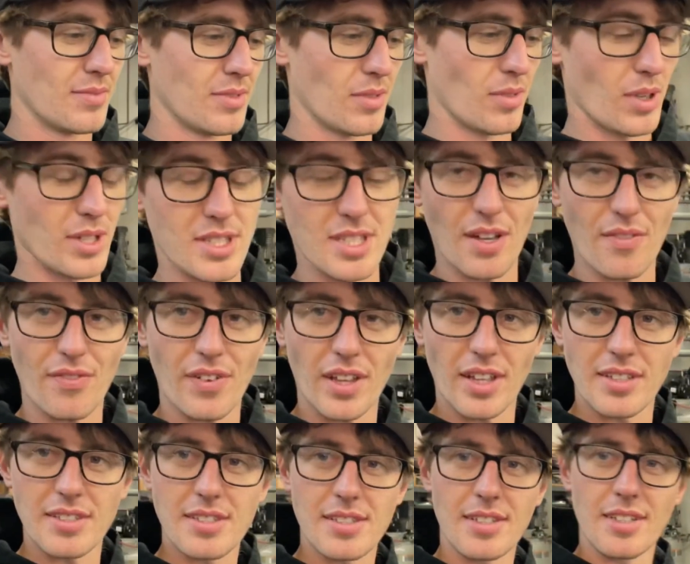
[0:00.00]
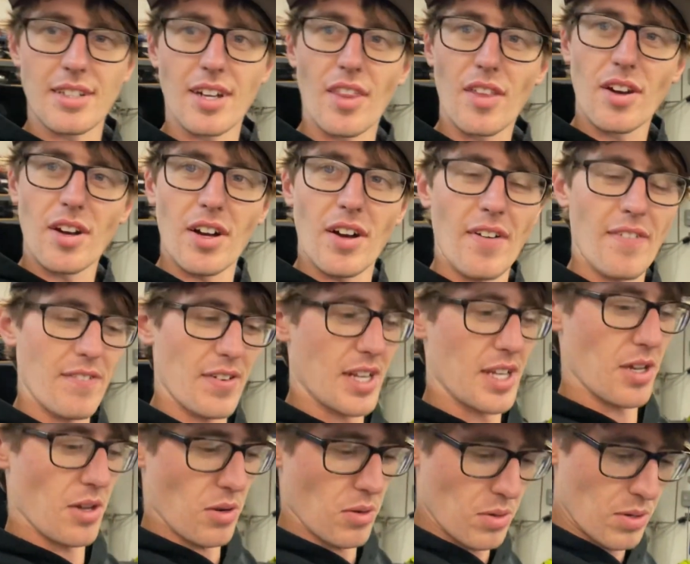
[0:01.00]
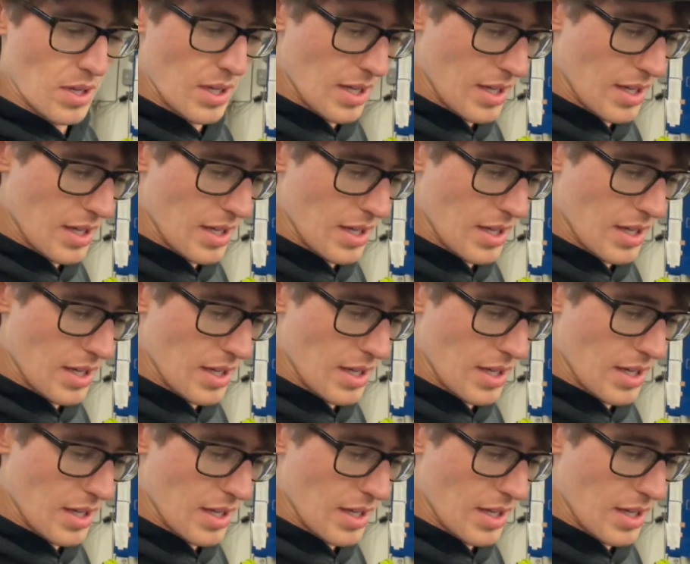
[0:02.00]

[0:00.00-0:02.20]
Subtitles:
What's up, fellas? Another video.